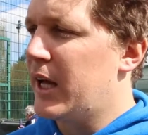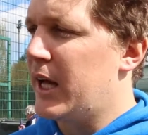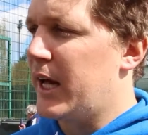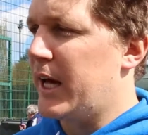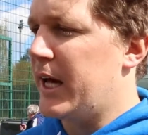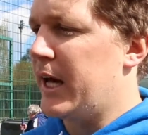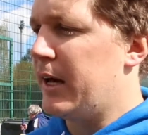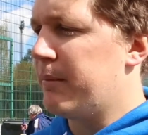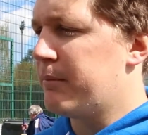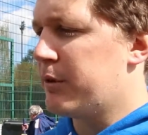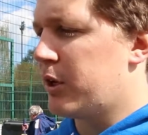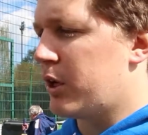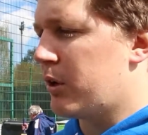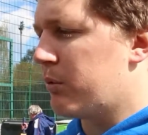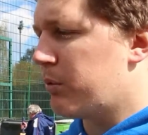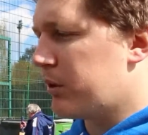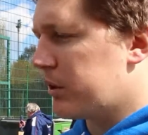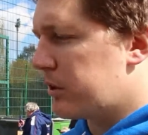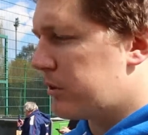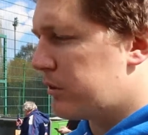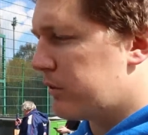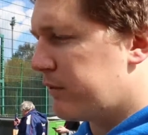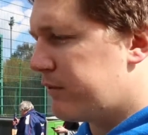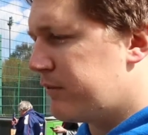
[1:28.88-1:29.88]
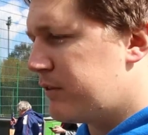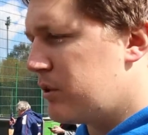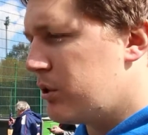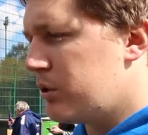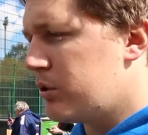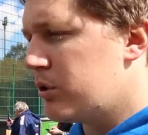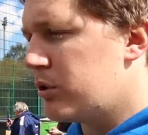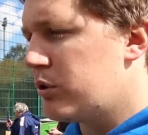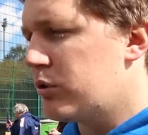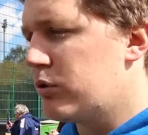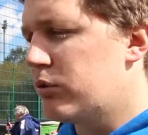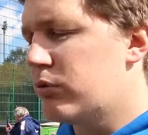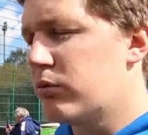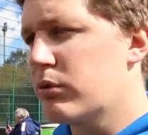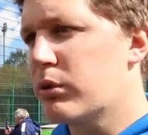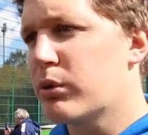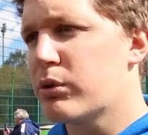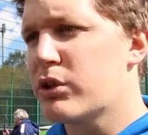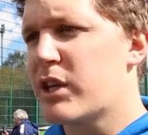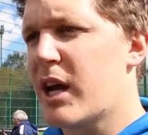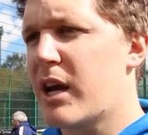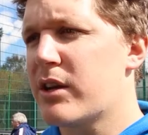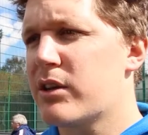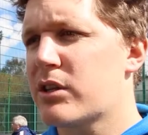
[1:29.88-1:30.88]
You know, with a few new
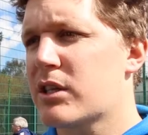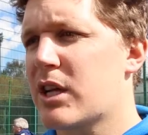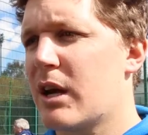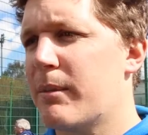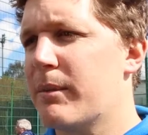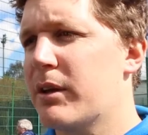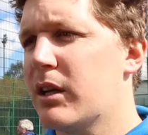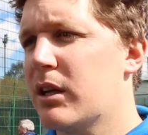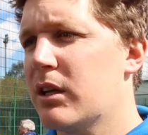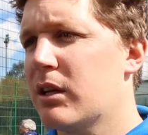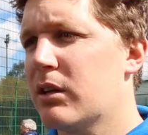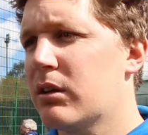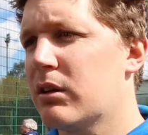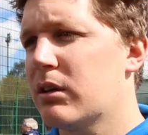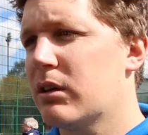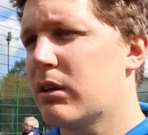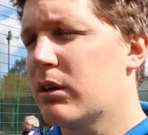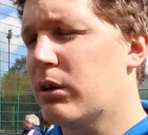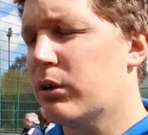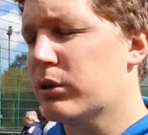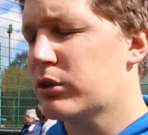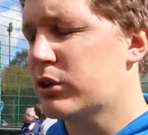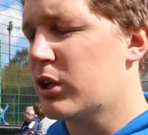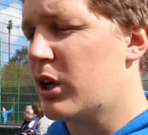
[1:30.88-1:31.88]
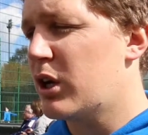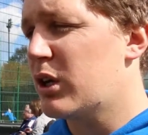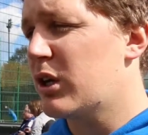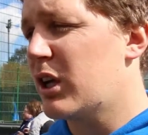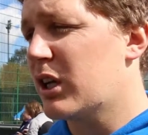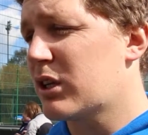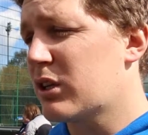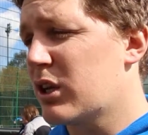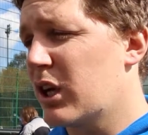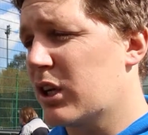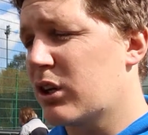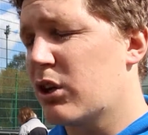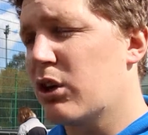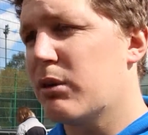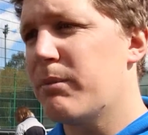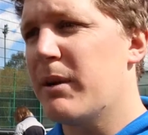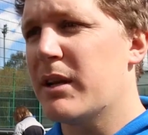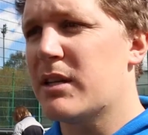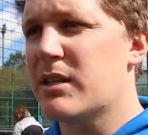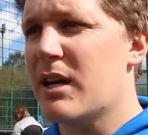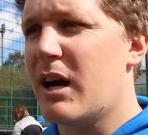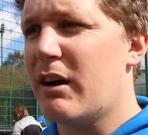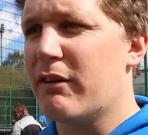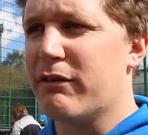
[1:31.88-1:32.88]
rule changes coming in, also it could
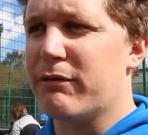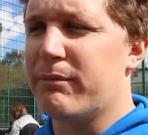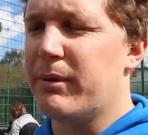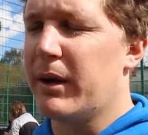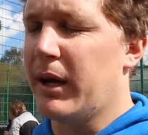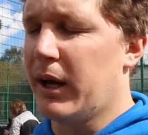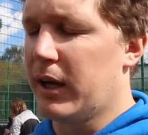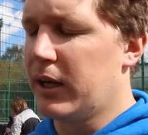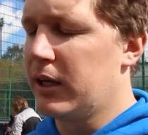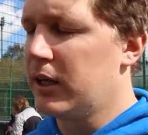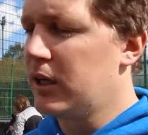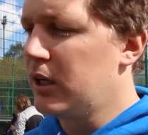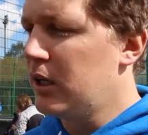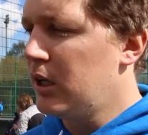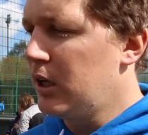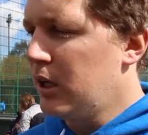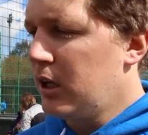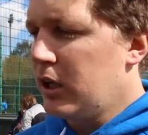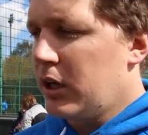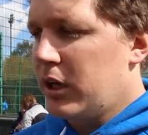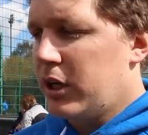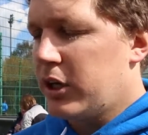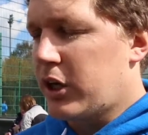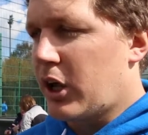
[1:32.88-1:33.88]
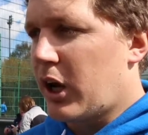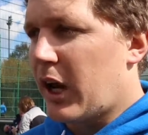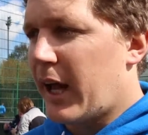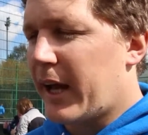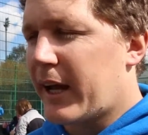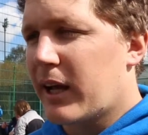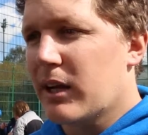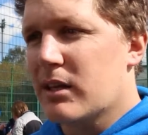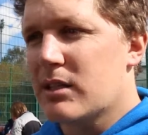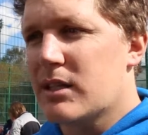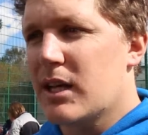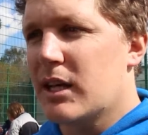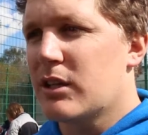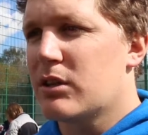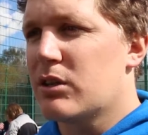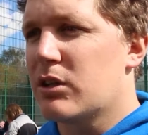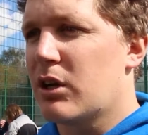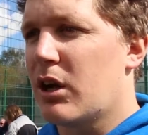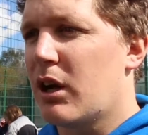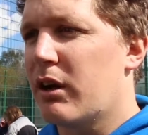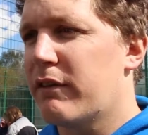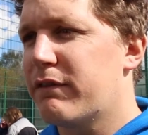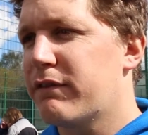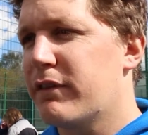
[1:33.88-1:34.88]
be tough. But you know, like I said,
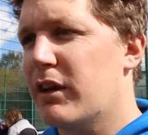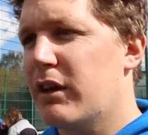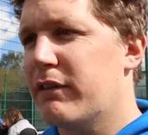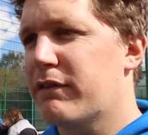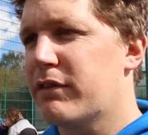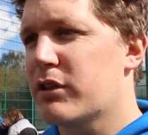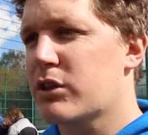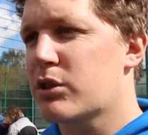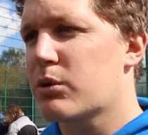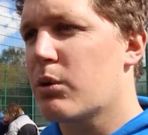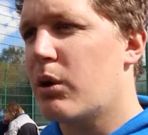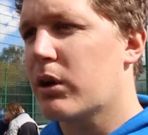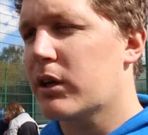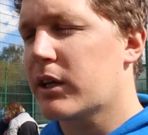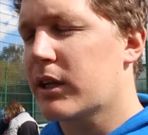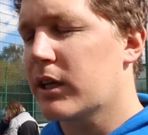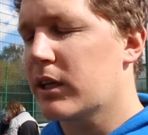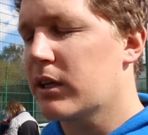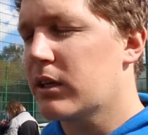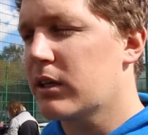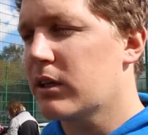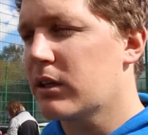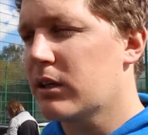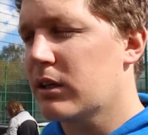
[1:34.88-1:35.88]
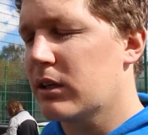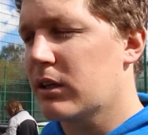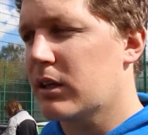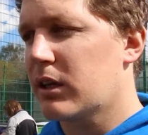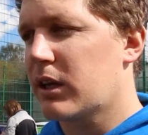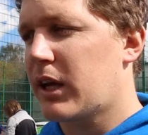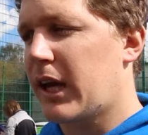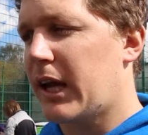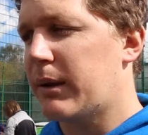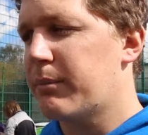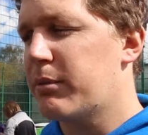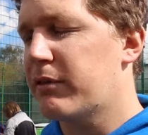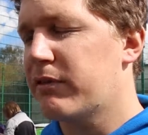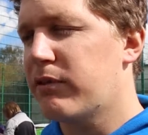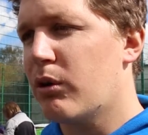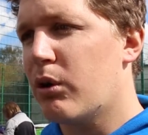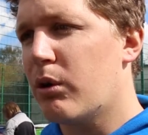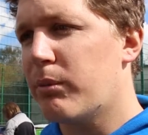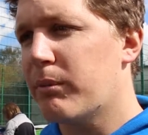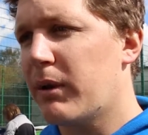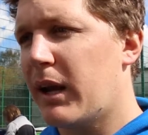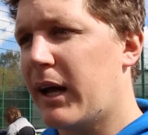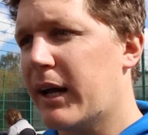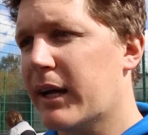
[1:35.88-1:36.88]
you know, if the squad can
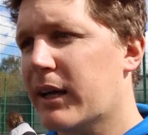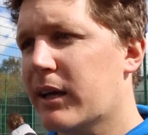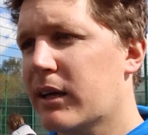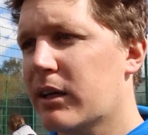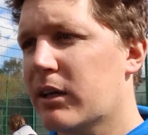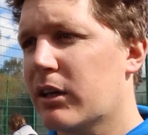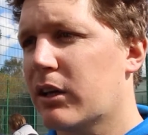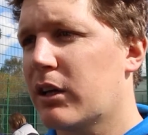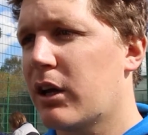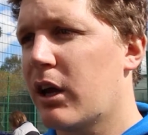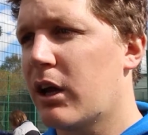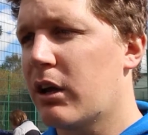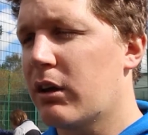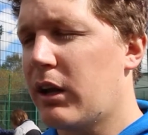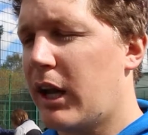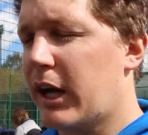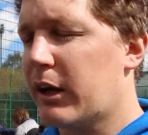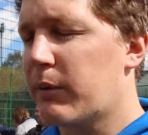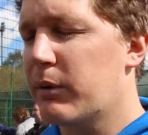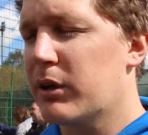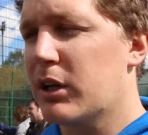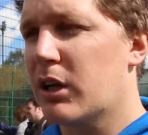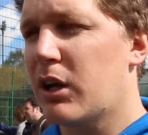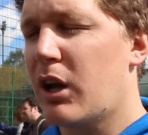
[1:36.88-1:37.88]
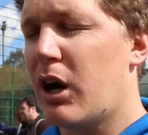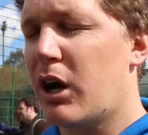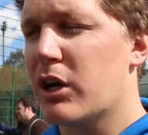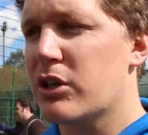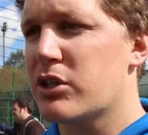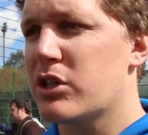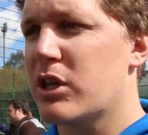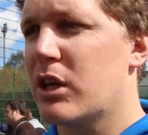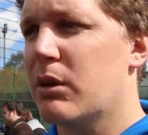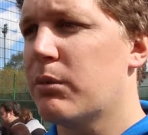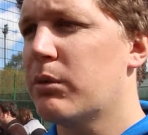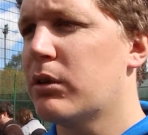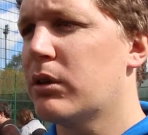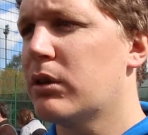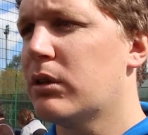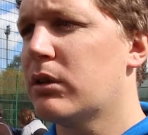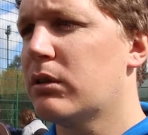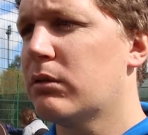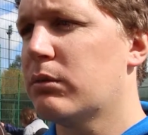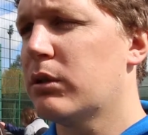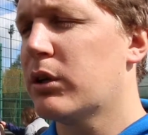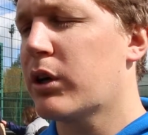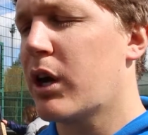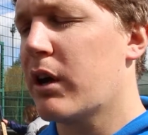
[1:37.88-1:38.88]
perform like, you know, like we did last year,
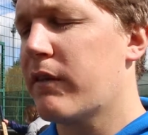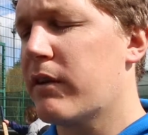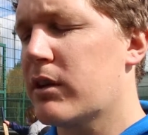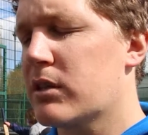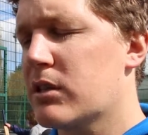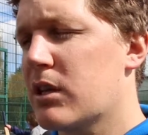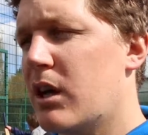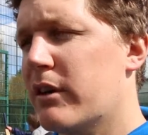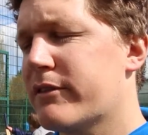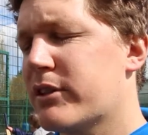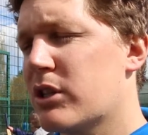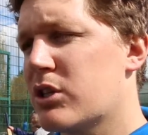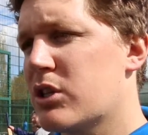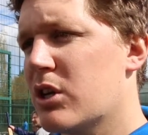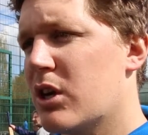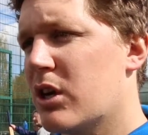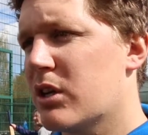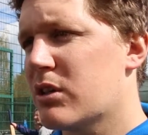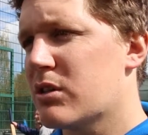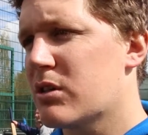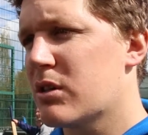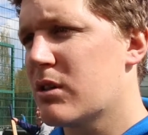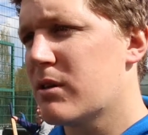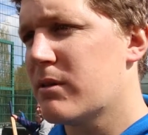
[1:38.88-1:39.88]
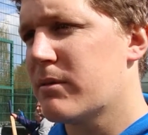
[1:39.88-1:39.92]
we'll give ourselves a chance.